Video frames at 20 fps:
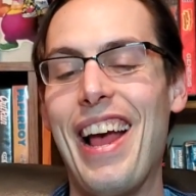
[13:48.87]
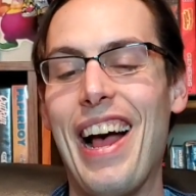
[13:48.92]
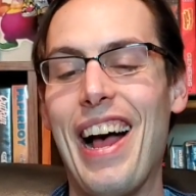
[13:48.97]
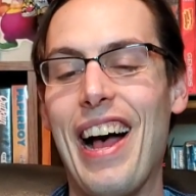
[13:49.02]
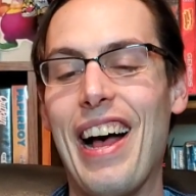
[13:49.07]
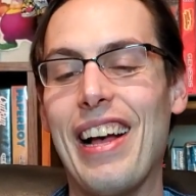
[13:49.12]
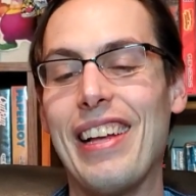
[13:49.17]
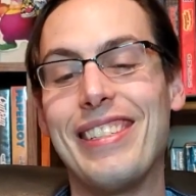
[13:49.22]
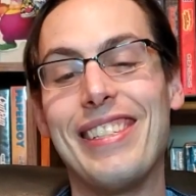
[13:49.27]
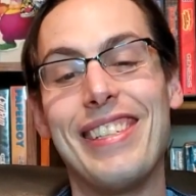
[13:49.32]

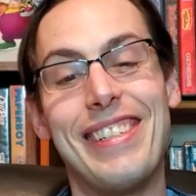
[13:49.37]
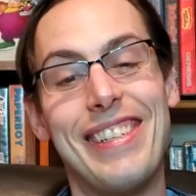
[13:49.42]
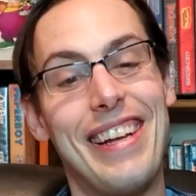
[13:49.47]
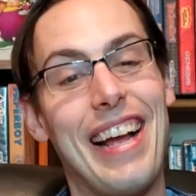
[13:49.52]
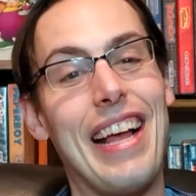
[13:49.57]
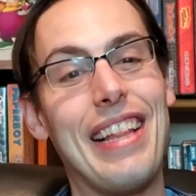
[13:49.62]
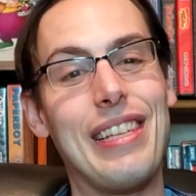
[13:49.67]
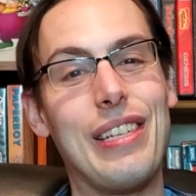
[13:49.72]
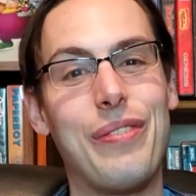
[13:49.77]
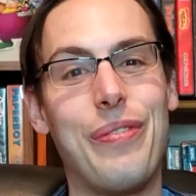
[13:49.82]
uh, since he
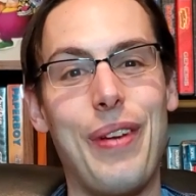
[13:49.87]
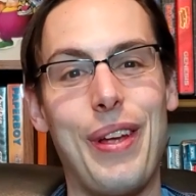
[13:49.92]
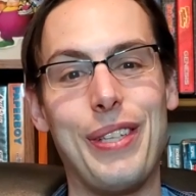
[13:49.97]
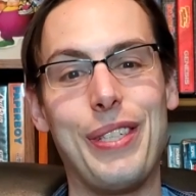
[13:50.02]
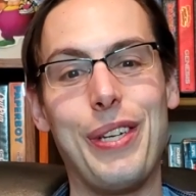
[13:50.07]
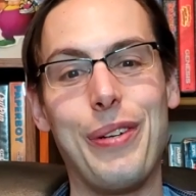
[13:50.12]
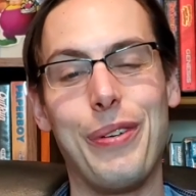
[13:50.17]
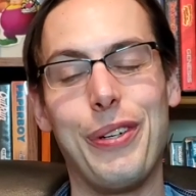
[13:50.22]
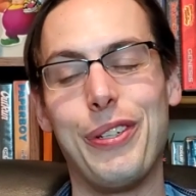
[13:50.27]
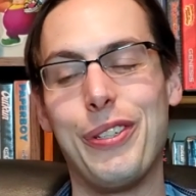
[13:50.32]
got this
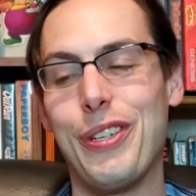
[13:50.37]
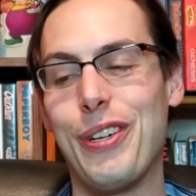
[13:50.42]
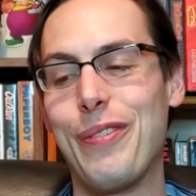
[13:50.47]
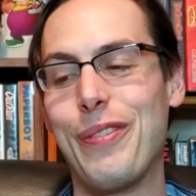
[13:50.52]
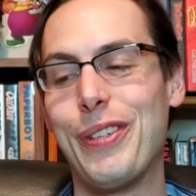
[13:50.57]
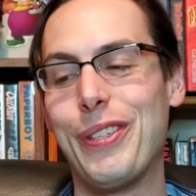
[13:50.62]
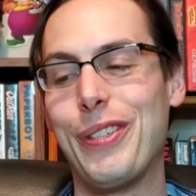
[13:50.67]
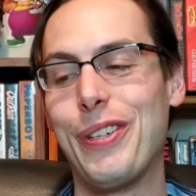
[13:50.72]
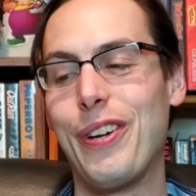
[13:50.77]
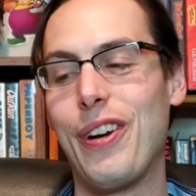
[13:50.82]
fancy
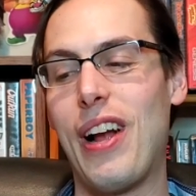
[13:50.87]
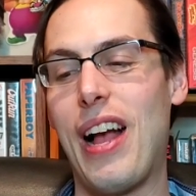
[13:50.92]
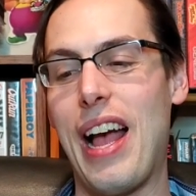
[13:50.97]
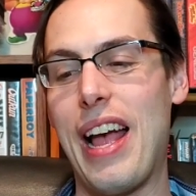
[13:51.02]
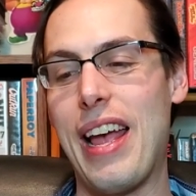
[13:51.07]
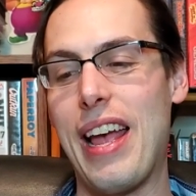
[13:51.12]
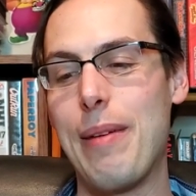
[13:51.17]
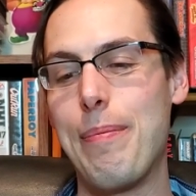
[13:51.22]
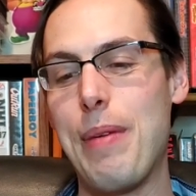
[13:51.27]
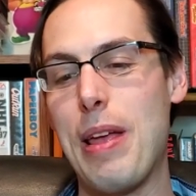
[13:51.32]
resurfacer, I
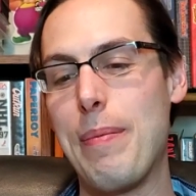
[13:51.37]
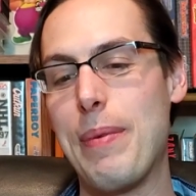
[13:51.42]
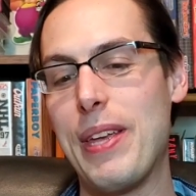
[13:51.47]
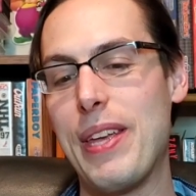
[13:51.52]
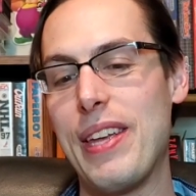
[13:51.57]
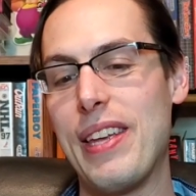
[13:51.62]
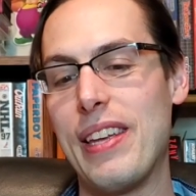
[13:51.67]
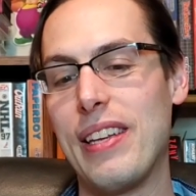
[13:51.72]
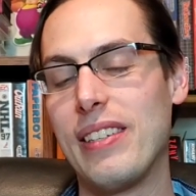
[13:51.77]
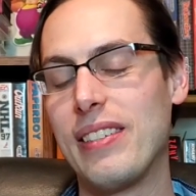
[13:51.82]
had
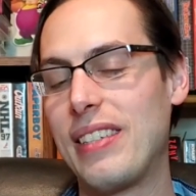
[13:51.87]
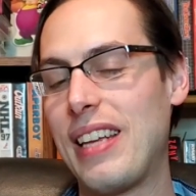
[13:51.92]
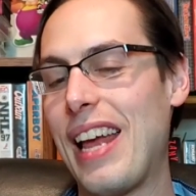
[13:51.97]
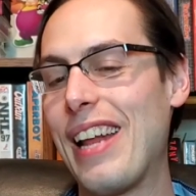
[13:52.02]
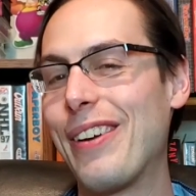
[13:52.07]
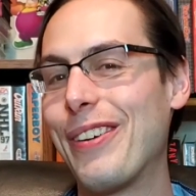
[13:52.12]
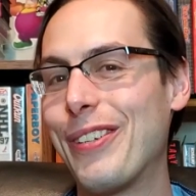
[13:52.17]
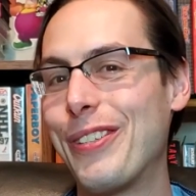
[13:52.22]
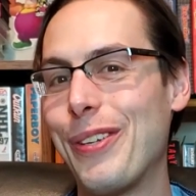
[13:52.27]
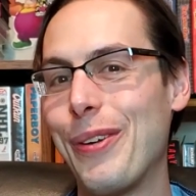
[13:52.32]
maybe
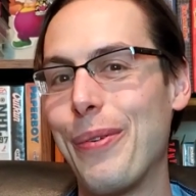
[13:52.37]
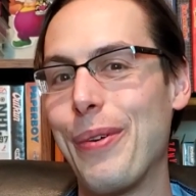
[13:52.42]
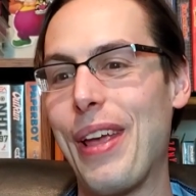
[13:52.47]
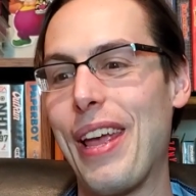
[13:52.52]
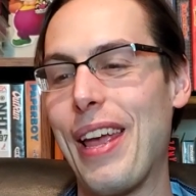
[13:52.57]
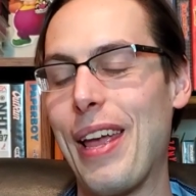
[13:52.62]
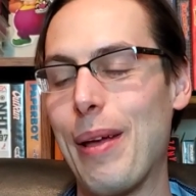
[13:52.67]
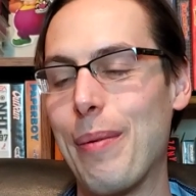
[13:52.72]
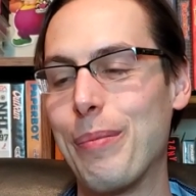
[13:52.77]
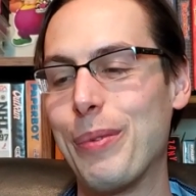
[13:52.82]
ten or so
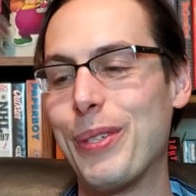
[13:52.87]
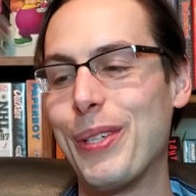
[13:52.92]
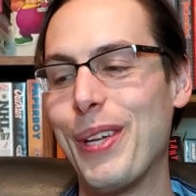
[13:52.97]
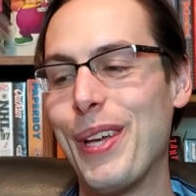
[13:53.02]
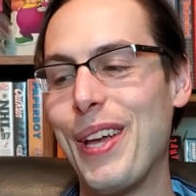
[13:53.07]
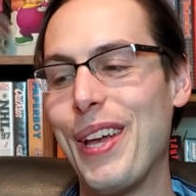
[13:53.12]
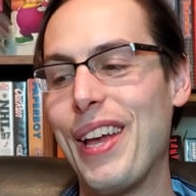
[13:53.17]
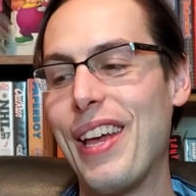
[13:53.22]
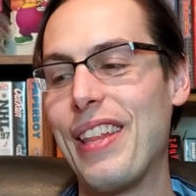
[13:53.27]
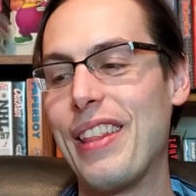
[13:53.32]
games
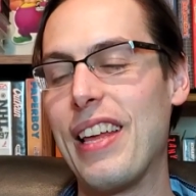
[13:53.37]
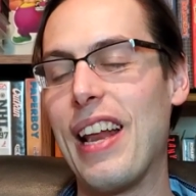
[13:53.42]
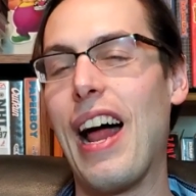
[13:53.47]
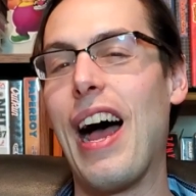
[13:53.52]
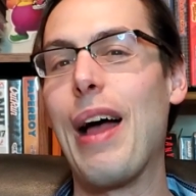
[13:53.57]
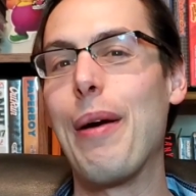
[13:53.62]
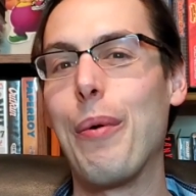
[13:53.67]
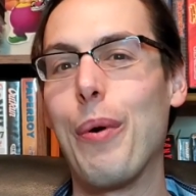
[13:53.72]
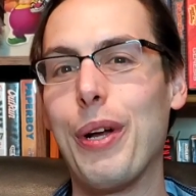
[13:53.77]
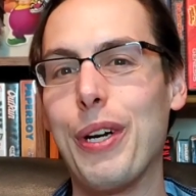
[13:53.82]
that
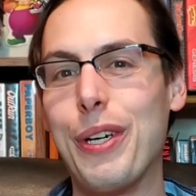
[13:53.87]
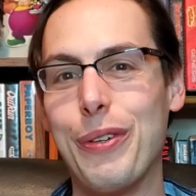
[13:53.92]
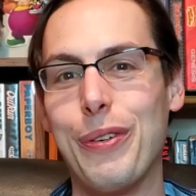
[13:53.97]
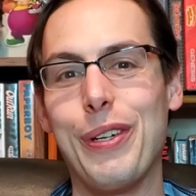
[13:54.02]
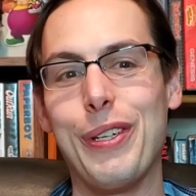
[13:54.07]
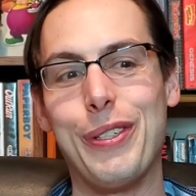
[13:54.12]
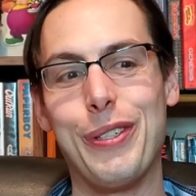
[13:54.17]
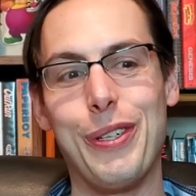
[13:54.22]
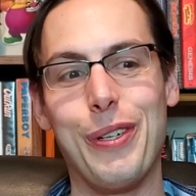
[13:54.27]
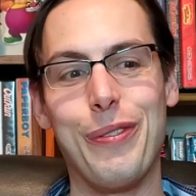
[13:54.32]
I wanted
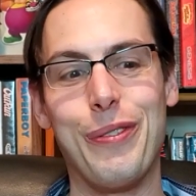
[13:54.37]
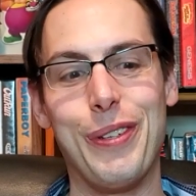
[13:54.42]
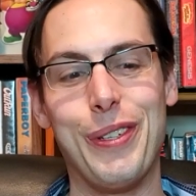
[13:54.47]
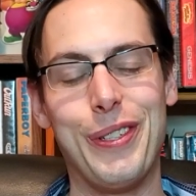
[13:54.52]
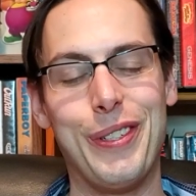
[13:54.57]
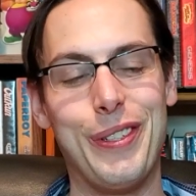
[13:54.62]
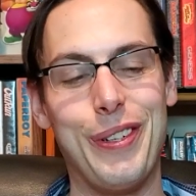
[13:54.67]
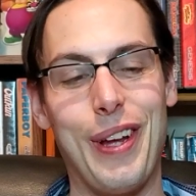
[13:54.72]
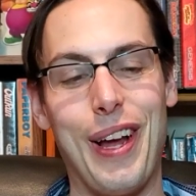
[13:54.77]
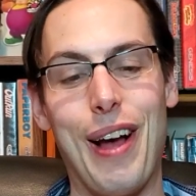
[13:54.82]

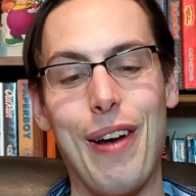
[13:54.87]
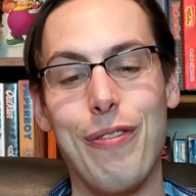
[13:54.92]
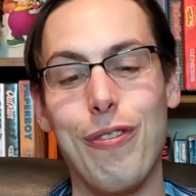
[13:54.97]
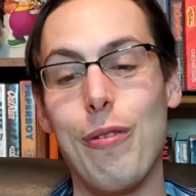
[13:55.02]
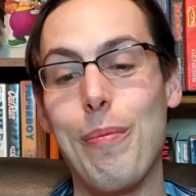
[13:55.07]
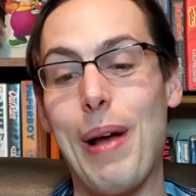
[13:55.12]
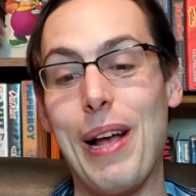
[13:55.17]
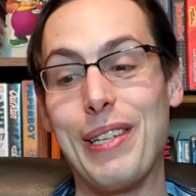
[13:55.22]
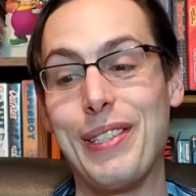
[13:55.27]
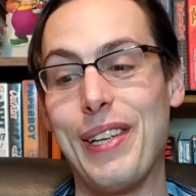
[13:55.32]
resurfaced uh, for
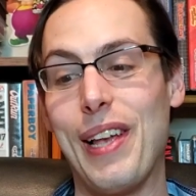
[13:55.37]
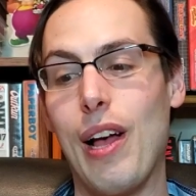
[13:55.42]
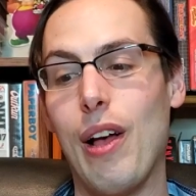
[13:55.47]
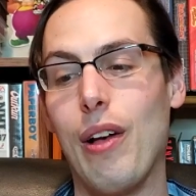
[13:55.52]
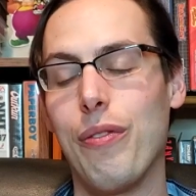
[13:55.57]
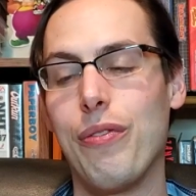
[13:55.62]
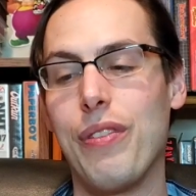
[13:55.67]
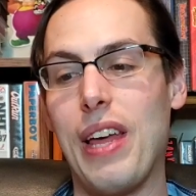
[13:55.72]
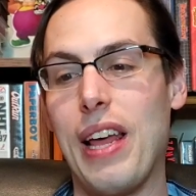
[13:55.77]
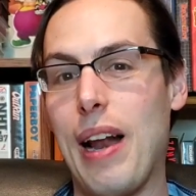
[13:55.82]

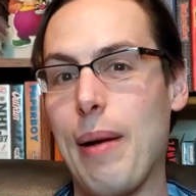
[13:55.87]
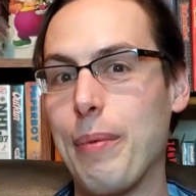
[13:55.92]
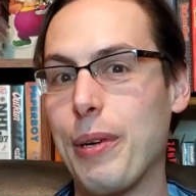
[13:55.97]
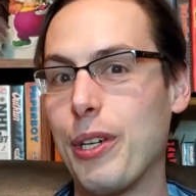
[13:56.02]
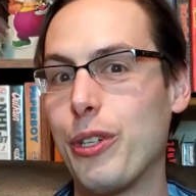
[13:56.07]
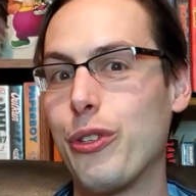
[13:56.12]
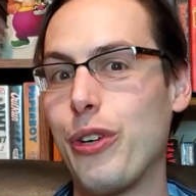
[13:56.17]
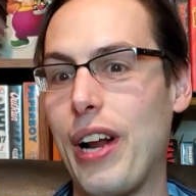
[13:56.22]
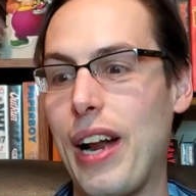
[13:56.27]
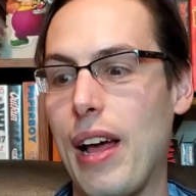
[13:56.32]
myself that I'm going to
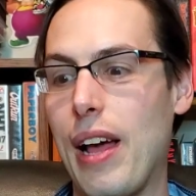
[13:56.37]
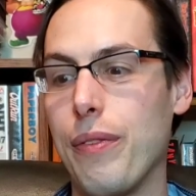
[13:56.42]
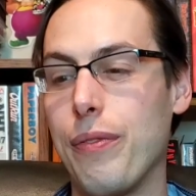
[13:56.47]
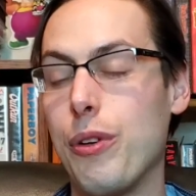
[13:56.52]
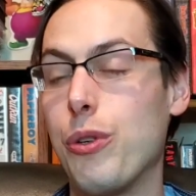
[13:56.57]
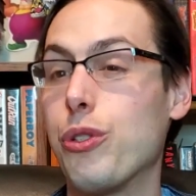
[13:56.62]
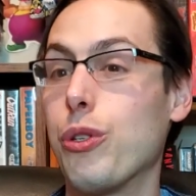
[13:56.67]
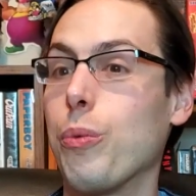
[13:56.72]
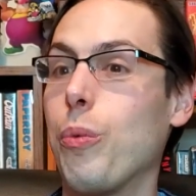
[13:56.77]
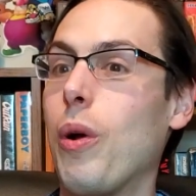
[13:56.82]
trade out in the
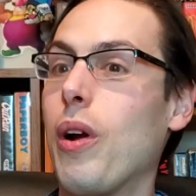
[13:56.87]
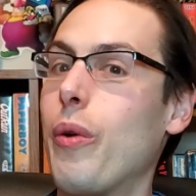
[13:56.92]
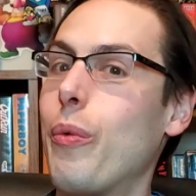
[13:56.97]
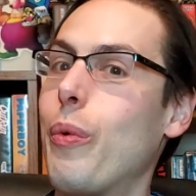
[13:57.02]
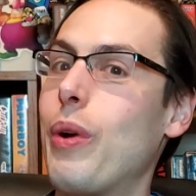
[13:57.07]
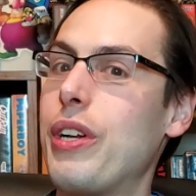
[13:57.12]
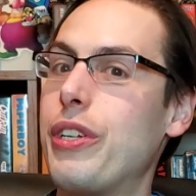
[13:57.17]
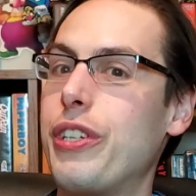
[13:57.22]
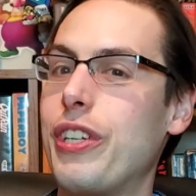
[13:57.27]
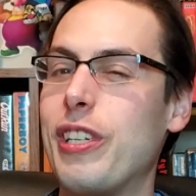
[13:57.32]
future, one of
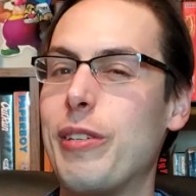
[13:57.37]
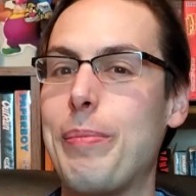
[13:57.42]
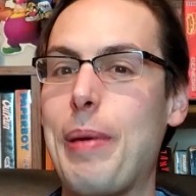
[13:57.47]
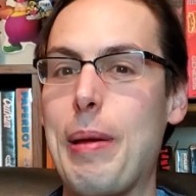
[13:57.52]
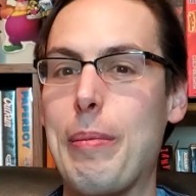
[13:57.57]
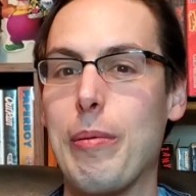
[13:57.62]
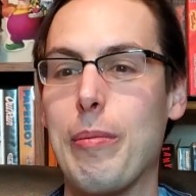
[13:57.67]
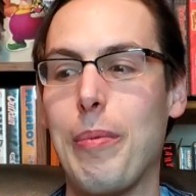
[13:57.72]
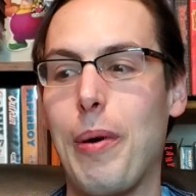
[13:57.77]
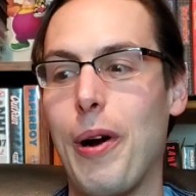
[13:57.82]
which is
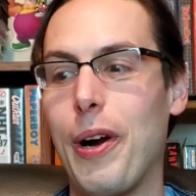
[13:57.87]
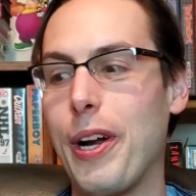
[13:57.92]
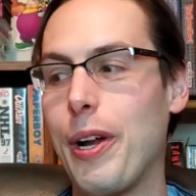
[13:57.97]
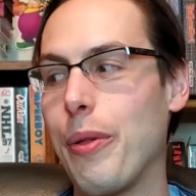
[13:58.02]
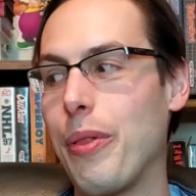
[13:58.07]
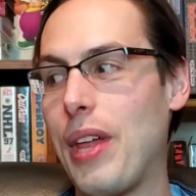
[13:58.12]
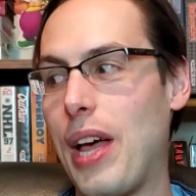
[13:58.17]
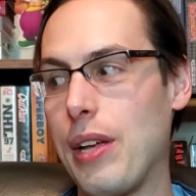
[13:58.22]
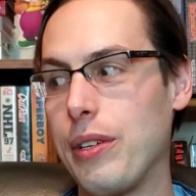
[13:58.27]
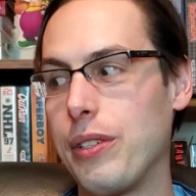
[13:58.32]
Paper Mario
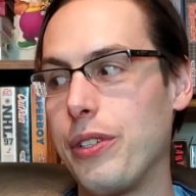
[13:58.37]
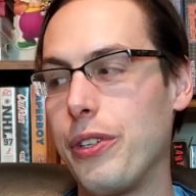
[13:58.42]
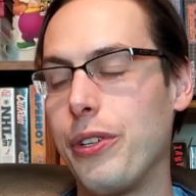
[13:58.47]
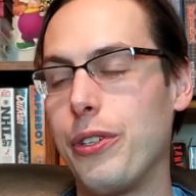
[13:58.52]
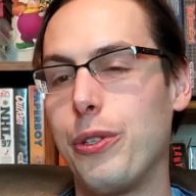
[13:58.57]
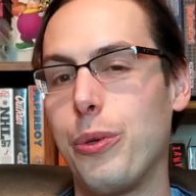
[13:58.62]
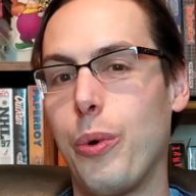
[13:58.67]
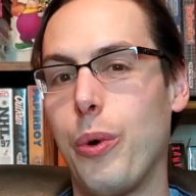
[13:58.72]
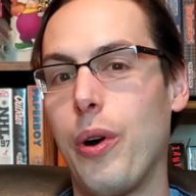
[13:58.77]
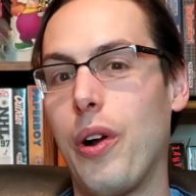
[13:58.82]
Thousand Year
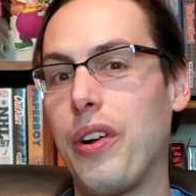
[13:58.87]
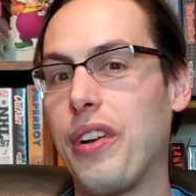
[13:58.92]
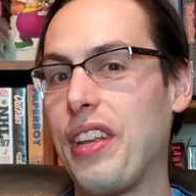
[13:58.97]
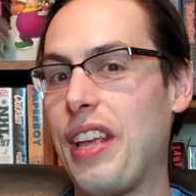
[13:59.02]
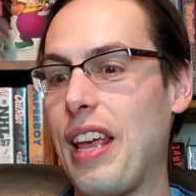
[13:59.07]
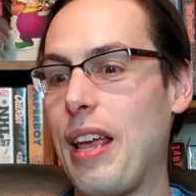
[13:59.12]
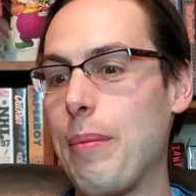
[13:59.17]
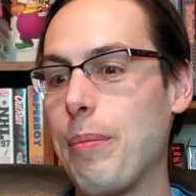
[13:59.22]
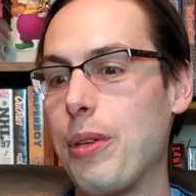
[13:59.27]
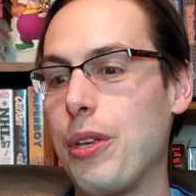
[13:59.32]
Door on
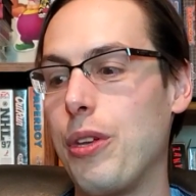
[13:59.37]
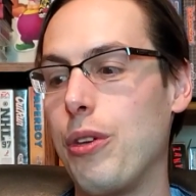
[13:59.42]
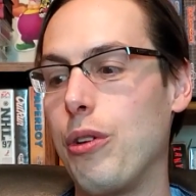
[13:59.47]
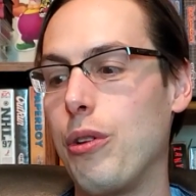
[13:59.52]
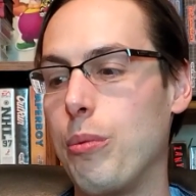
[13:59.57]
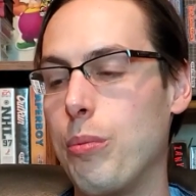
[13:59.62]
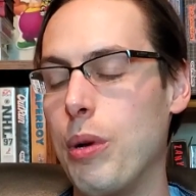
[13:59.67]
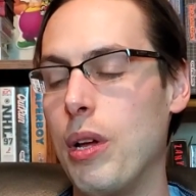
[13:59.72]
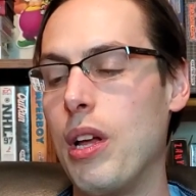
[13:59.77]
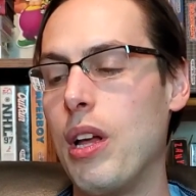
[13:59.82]

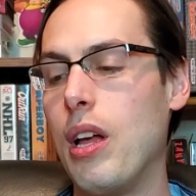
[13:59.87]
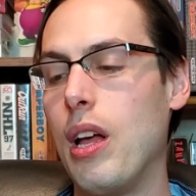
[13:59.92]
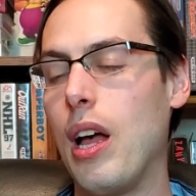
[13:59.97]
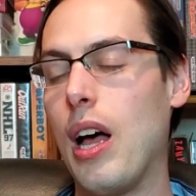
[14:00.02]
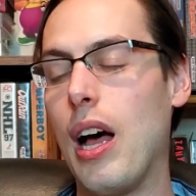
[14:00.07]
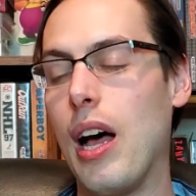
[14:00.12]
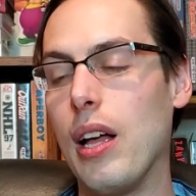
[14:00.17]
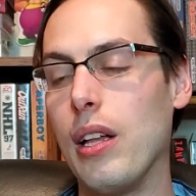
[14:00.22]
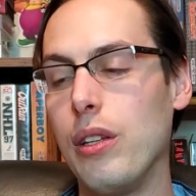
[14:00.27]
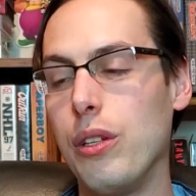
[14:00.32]
GameCube uh,